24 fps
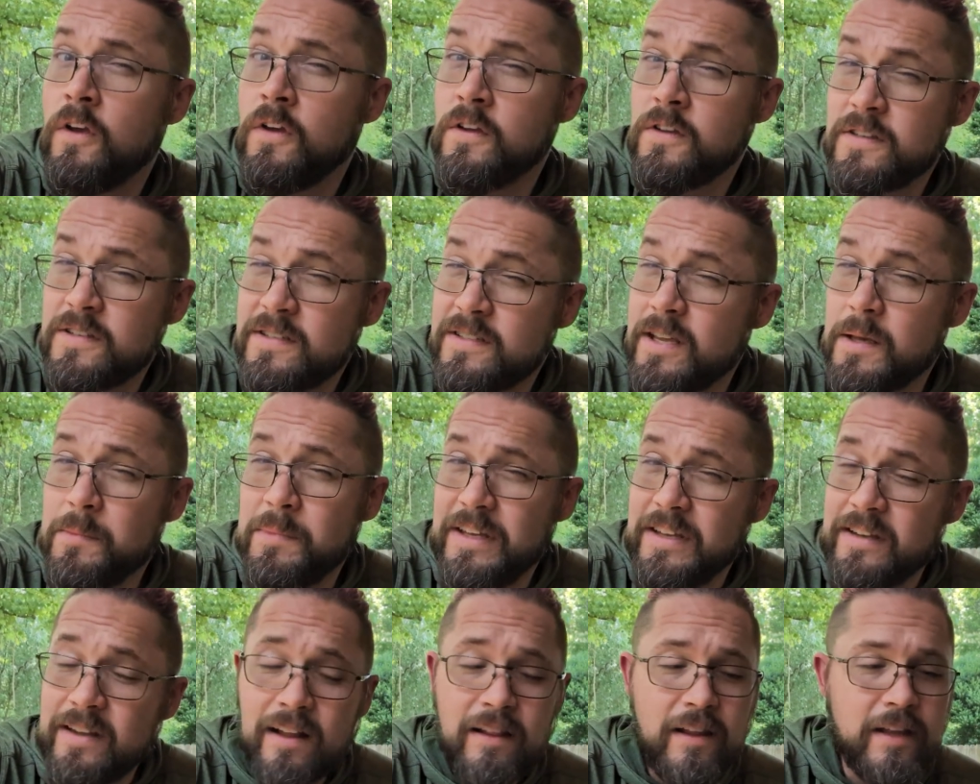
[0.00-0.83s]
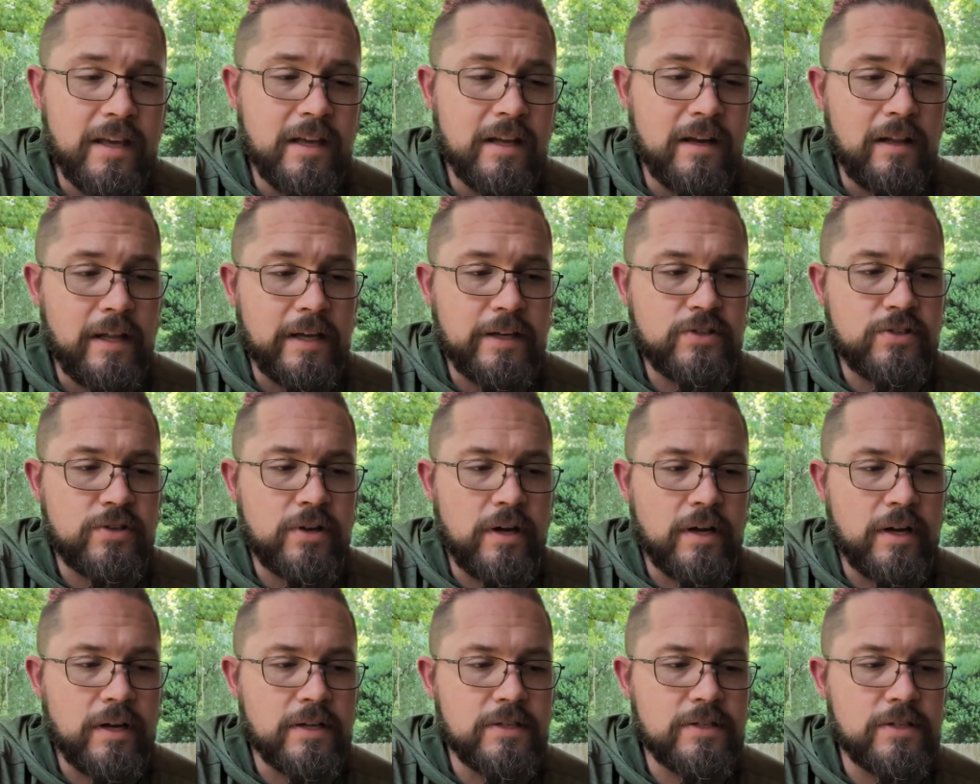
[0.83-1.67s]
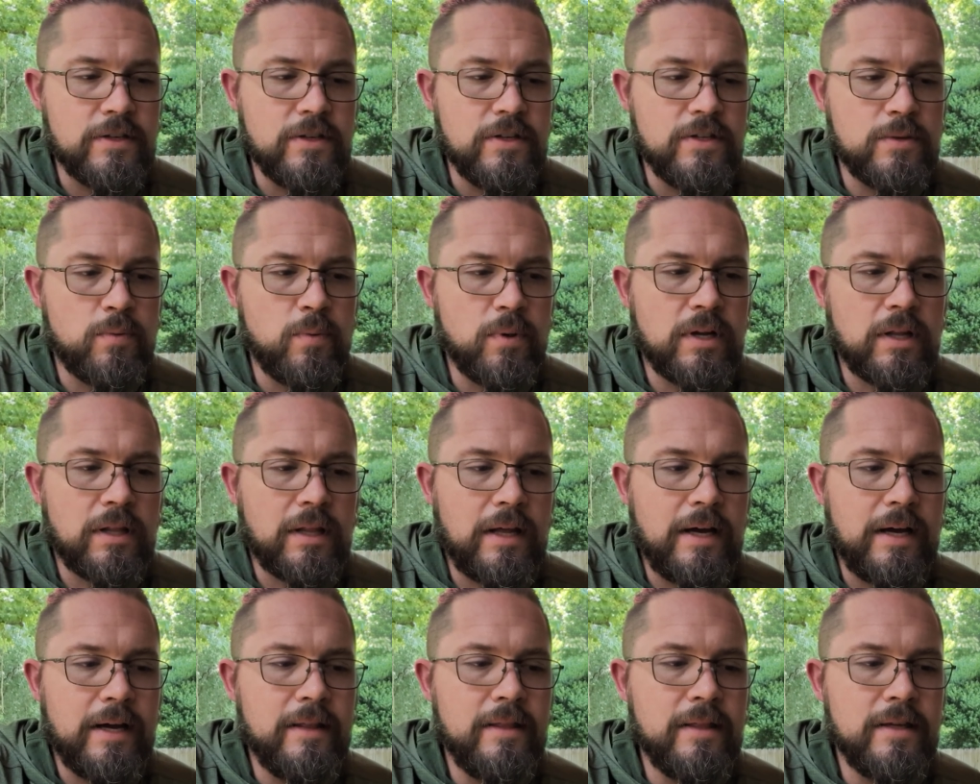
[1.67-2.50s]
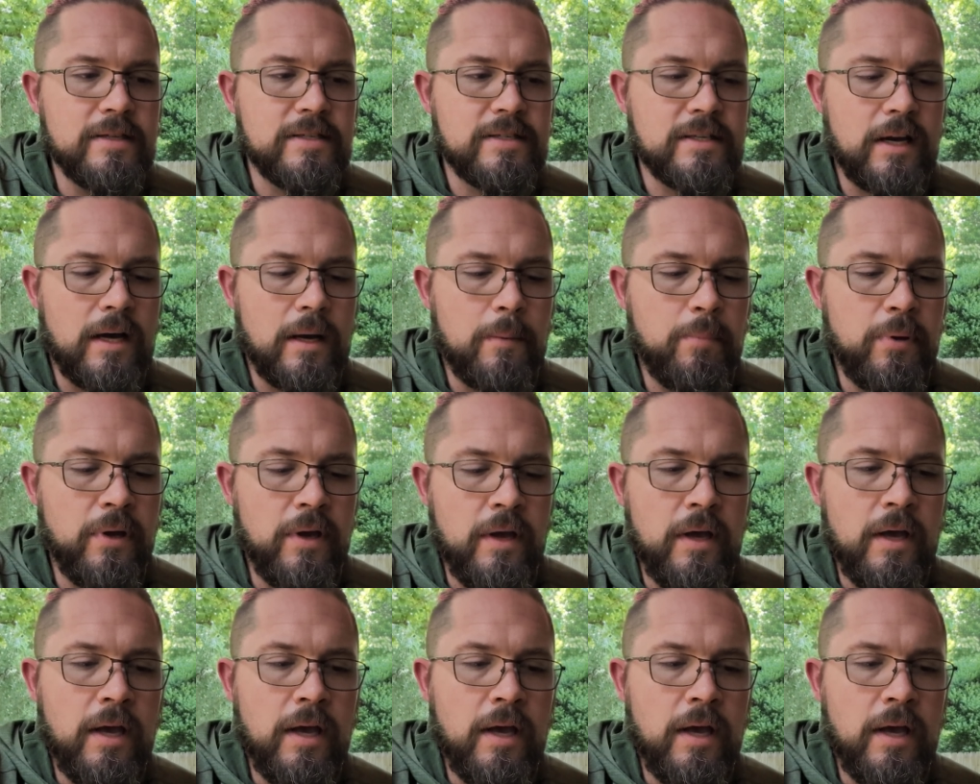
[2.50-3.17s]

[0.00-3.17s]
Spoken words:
semi-delicate electronics, so you just wanna line this up